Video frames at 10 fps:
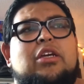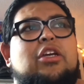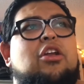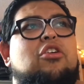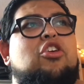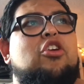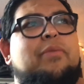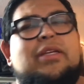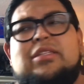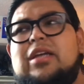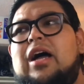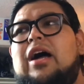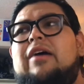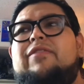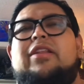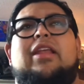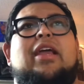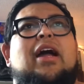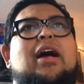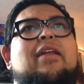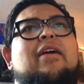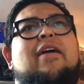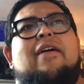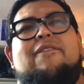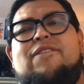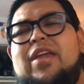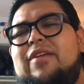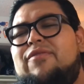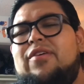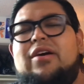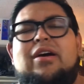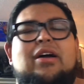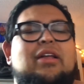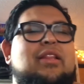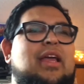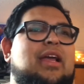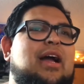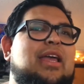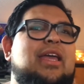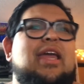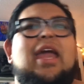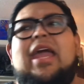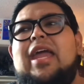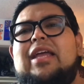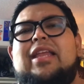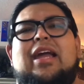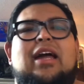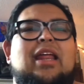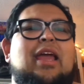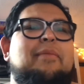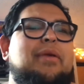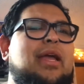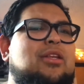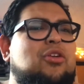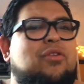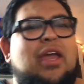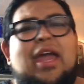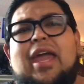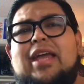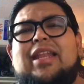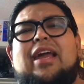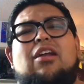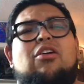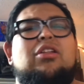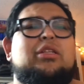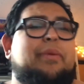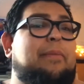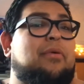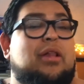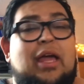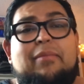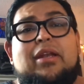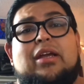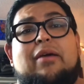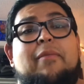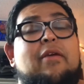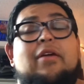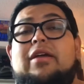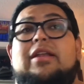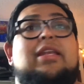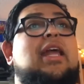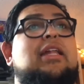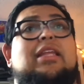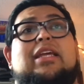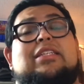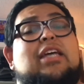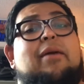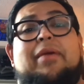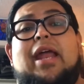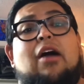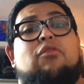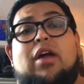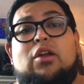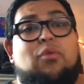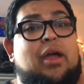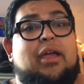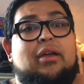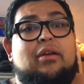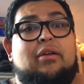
You know, Ubisoft, and they got FIFA, and they got EA, and they got NBA 2K, and they got all these people claiming to come. Nothing is coming out right away.